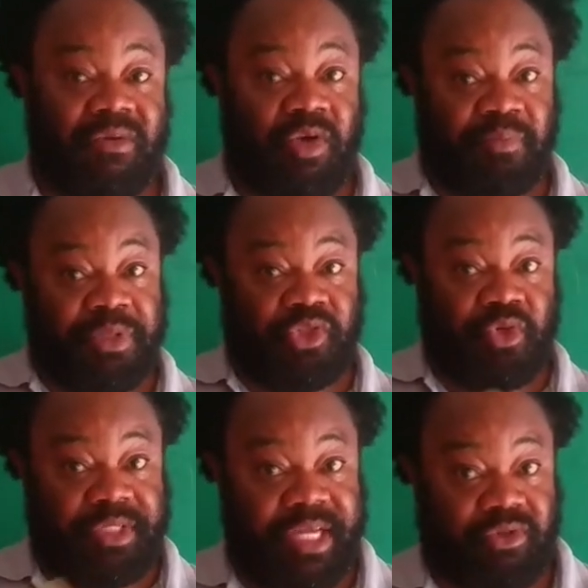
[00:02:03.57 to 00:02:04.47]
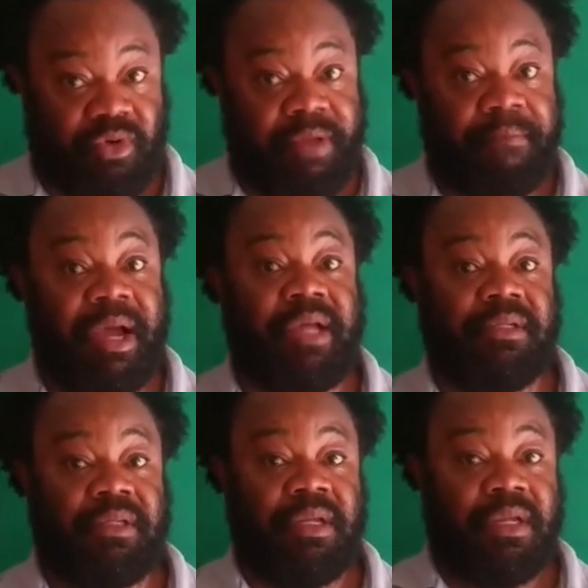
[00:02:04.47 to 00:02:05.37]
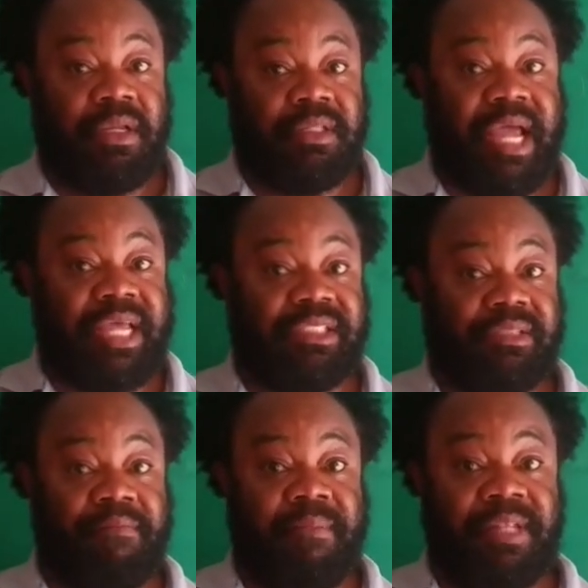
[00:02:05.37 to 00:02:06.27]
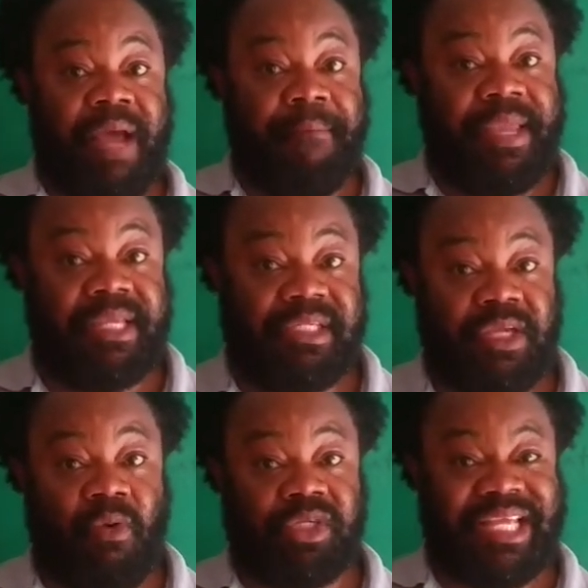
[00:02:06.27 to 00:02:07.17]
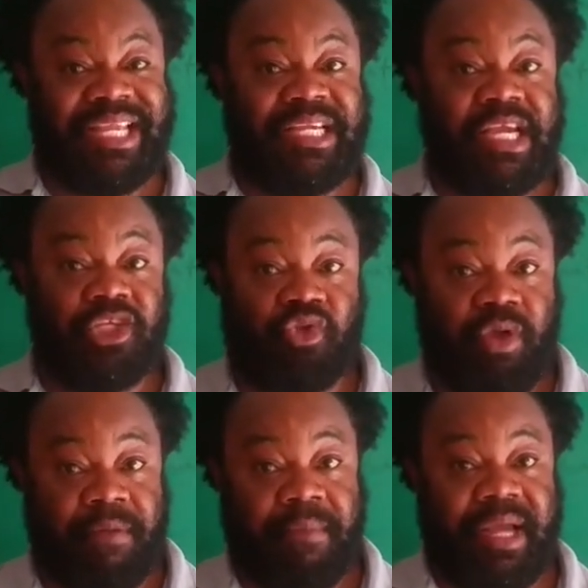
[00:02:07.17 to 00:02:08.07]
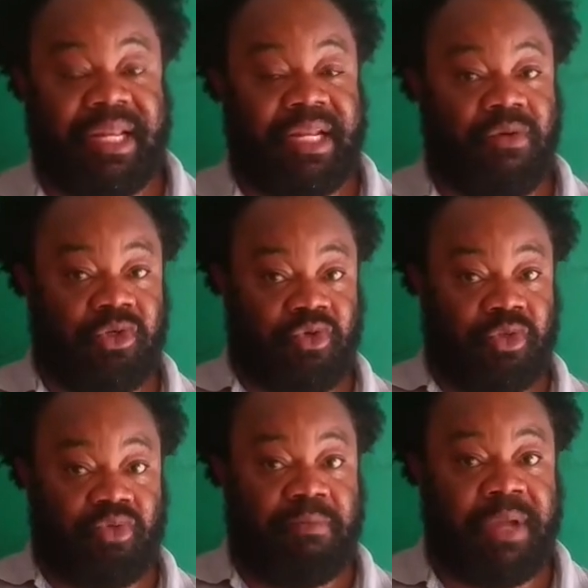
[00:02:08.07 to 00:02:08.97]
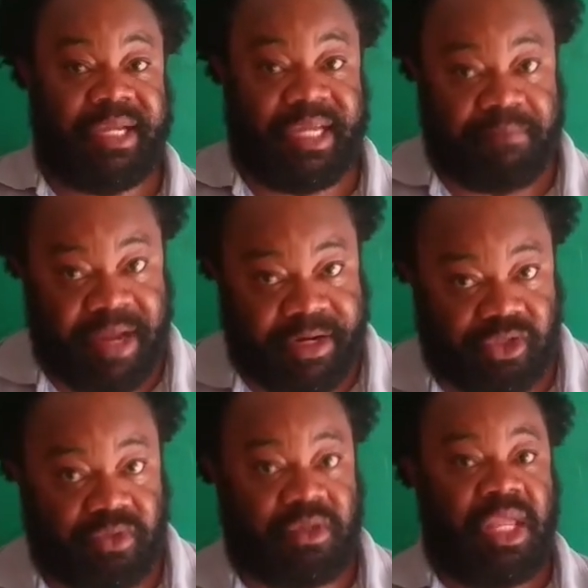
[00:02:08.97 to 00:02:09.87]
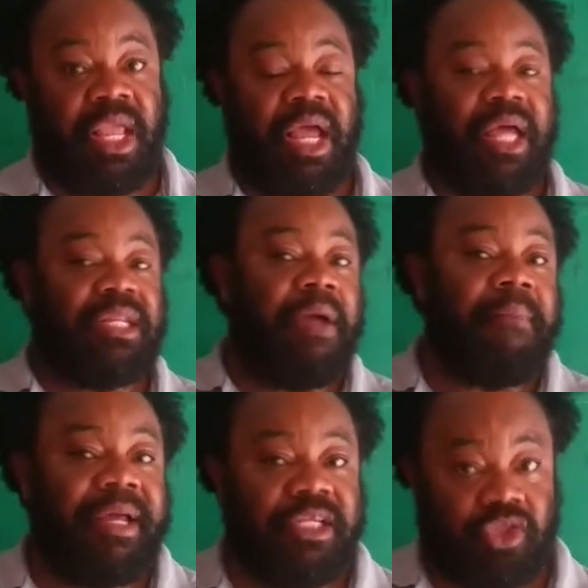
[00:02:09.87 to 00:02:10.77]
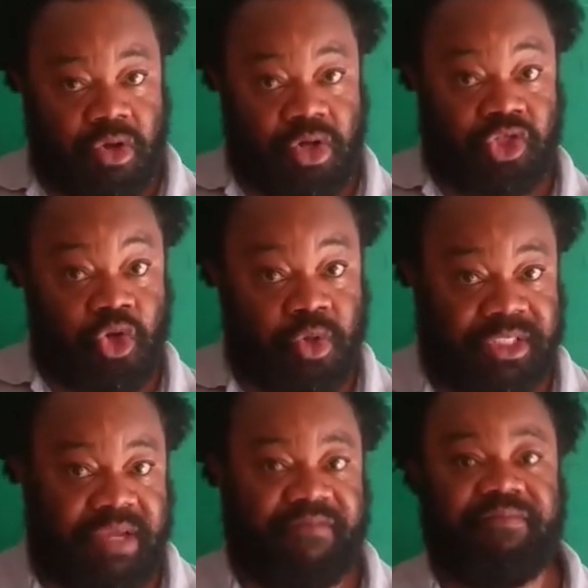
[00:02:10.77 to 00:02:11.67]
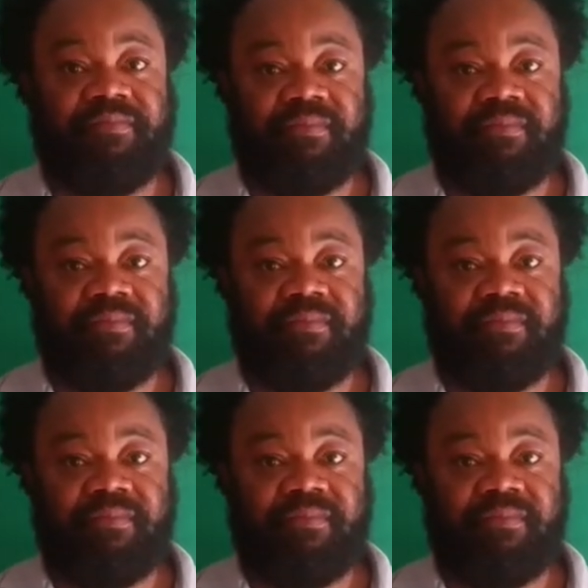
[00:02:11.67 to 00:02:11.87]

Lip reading: He was betrothed to a man. That means he was engaged to a man that he was going to get married to. And that man is called Joseph.